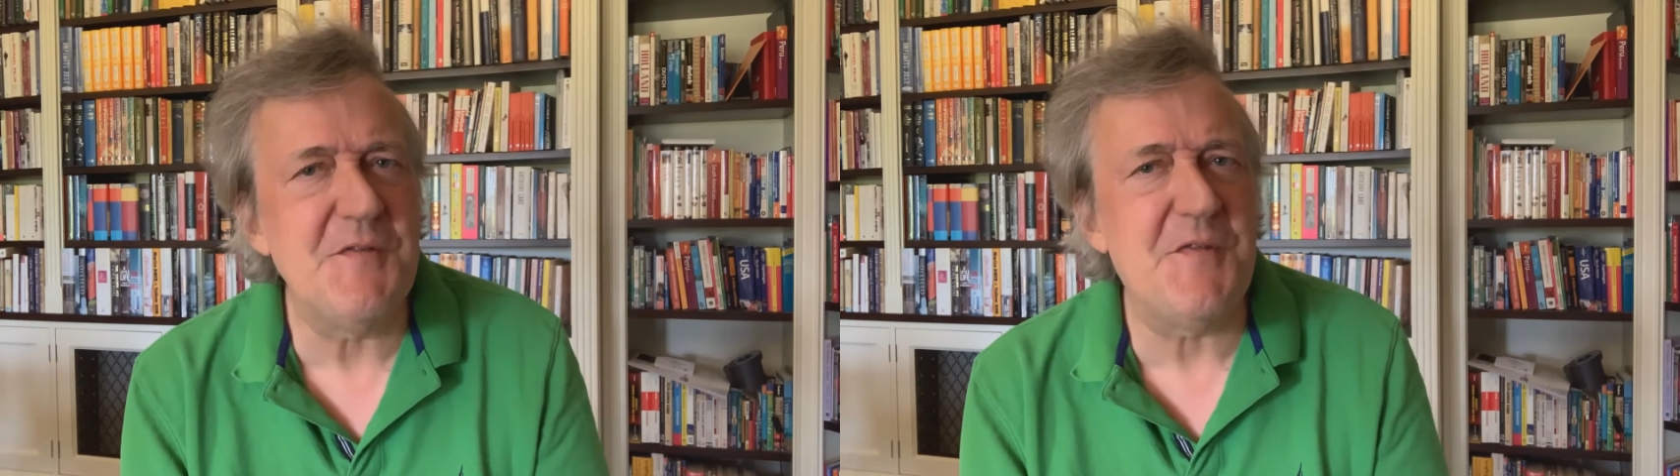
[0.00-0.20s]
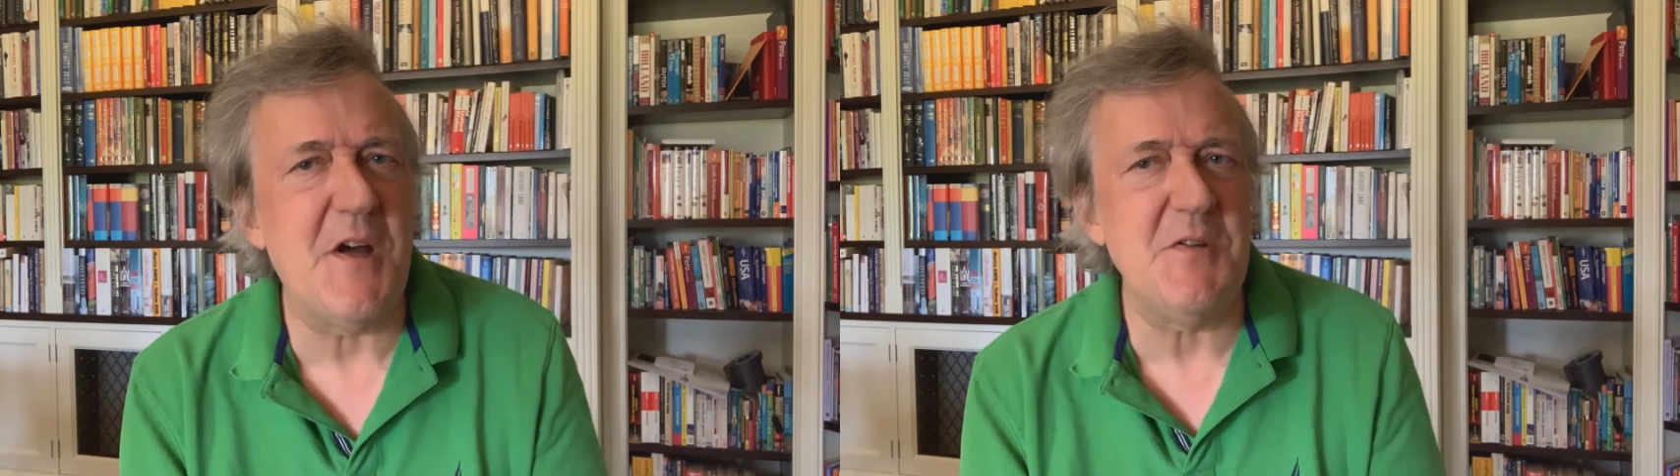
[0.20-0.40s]

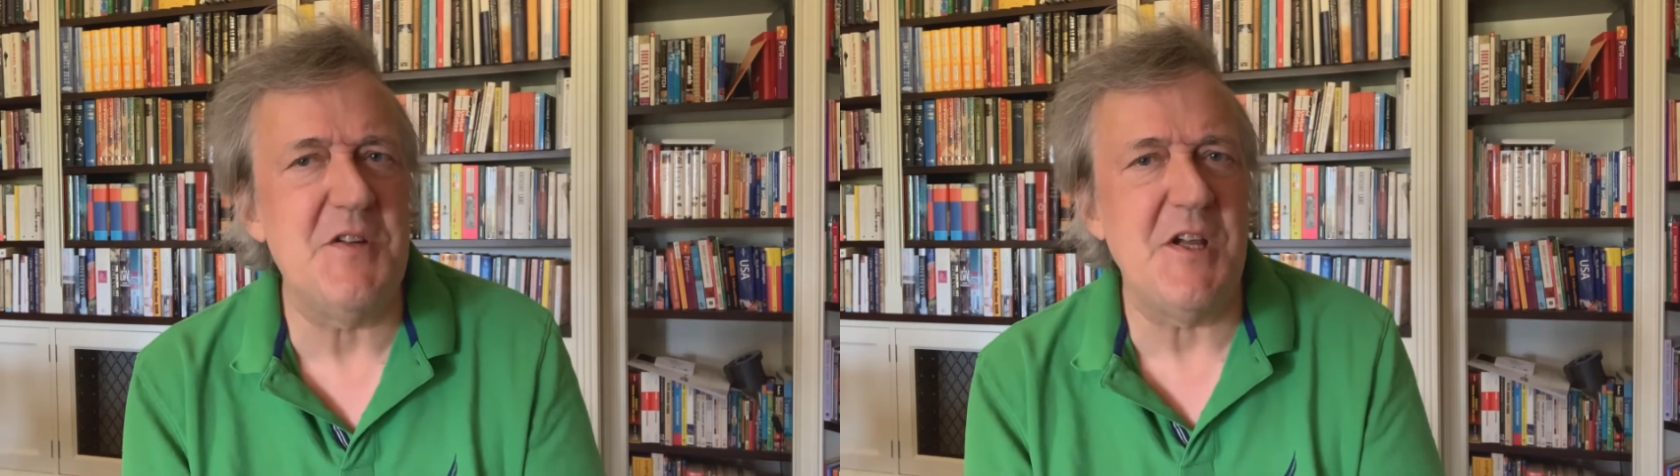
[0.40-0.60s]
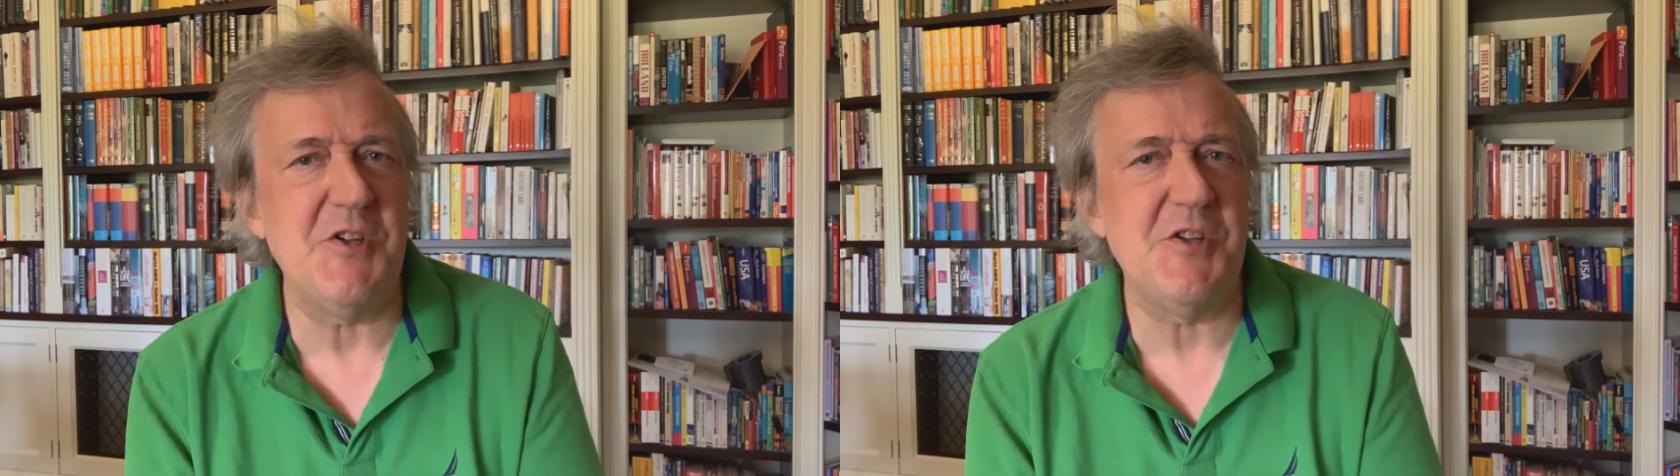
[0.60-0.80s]

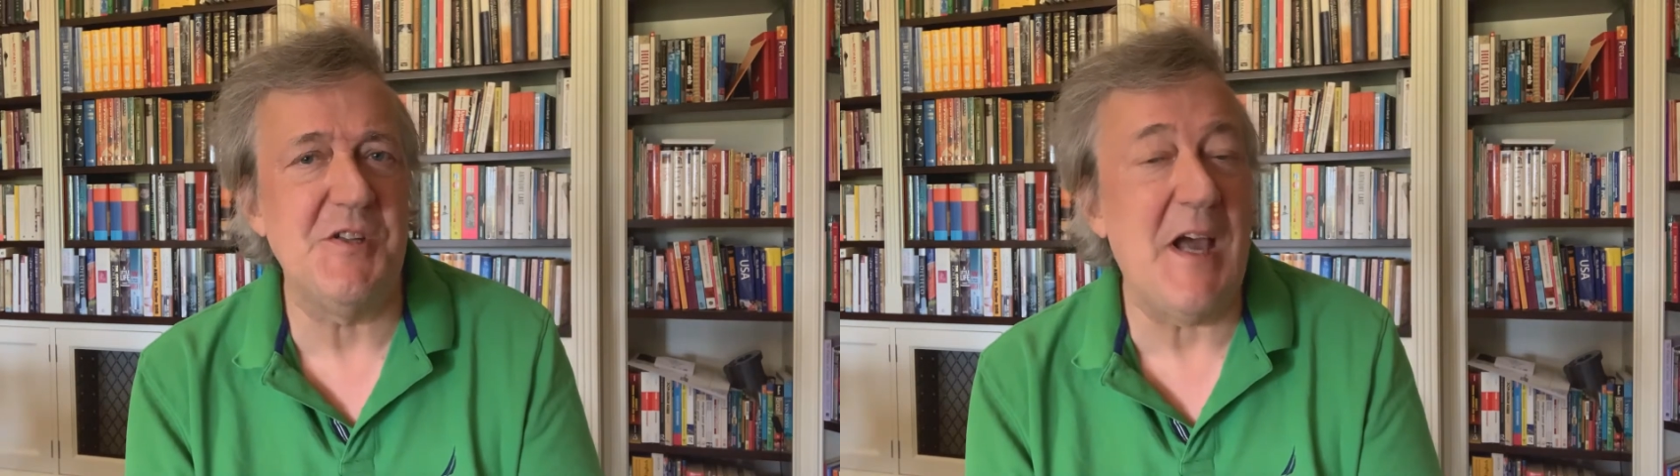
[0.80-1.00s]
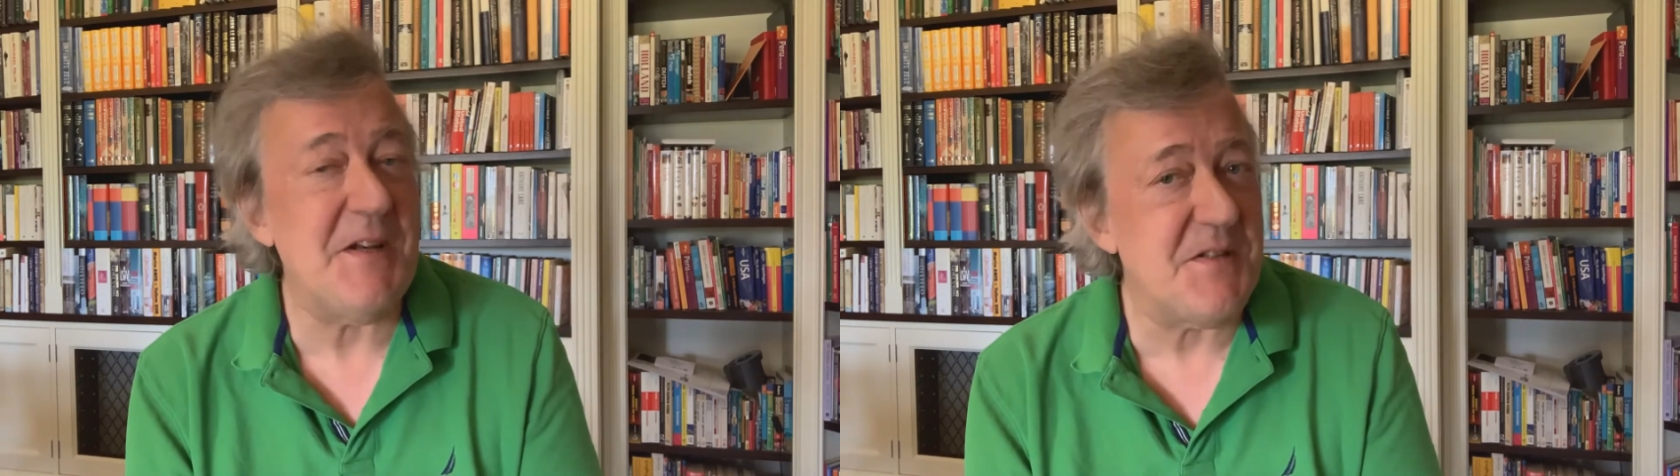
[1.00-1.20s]

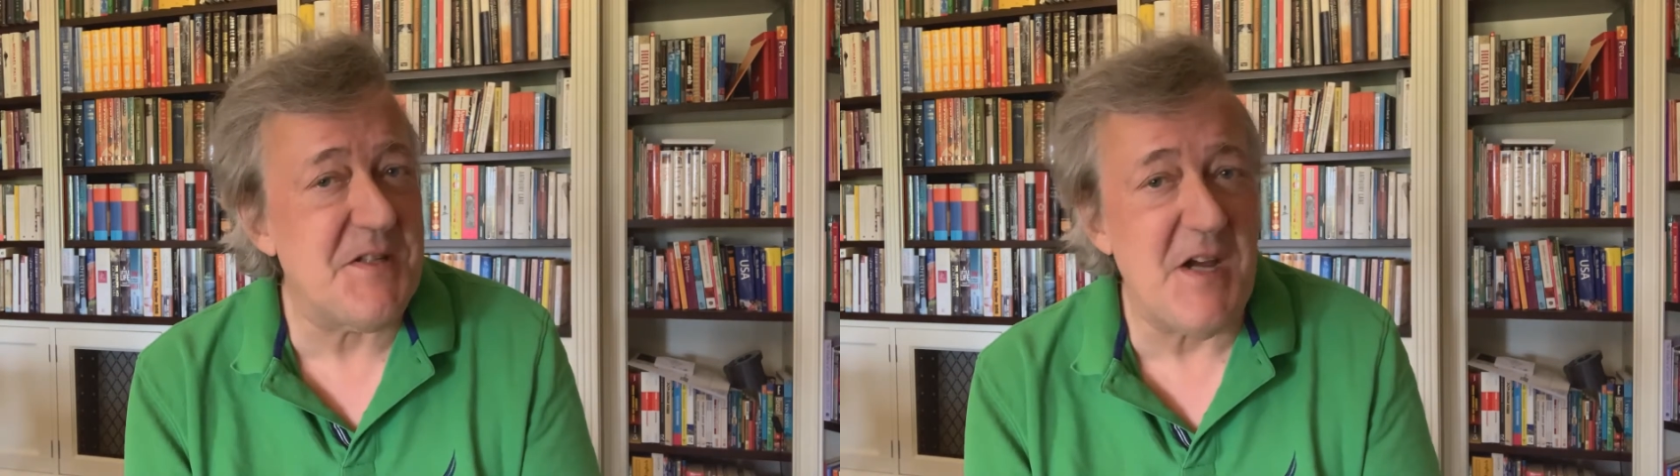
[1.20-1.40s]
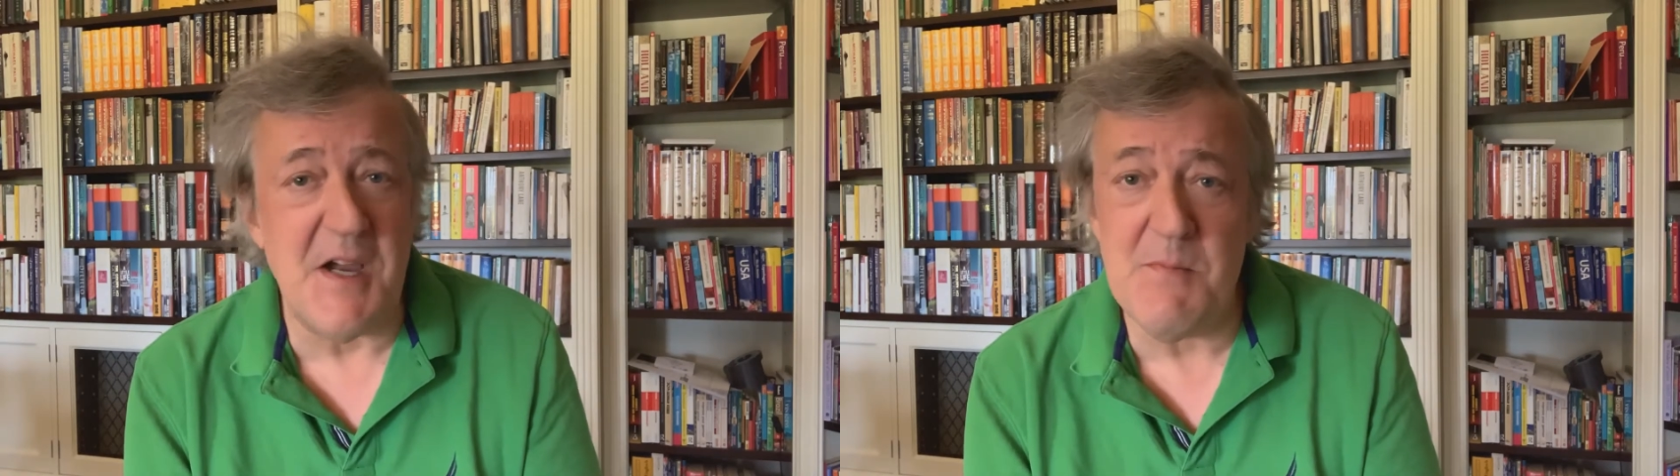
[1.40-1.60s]
Foundation at a
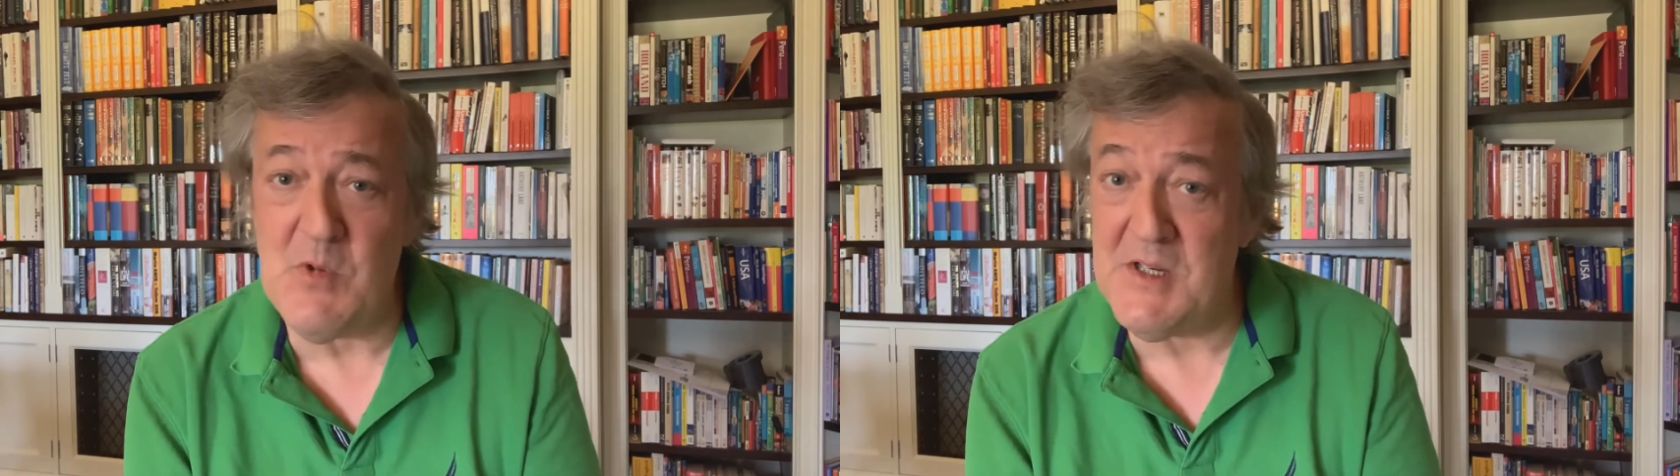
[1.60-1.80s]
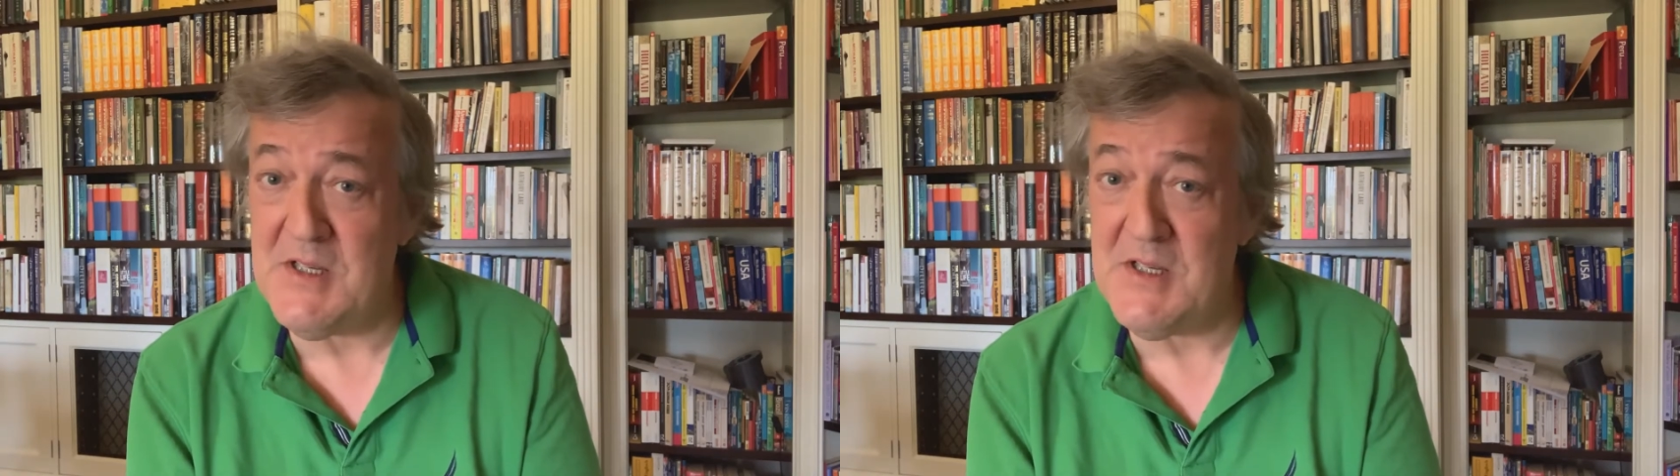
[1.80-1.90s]
time when,